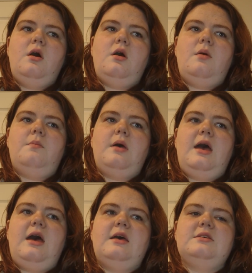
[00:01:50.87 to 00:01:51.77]

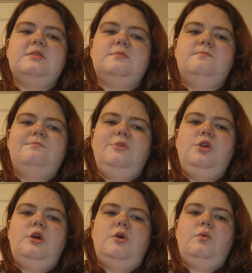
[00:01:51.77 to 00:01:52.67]
as
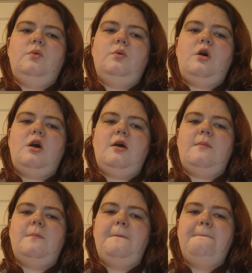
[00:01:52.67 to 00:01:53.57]

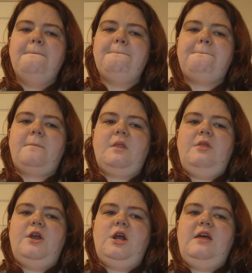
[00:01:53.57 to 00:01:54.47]

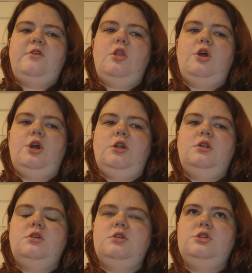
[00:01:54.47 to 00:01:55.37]
they're going to have to
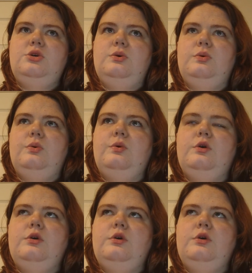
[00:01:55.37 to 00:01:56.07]
learn to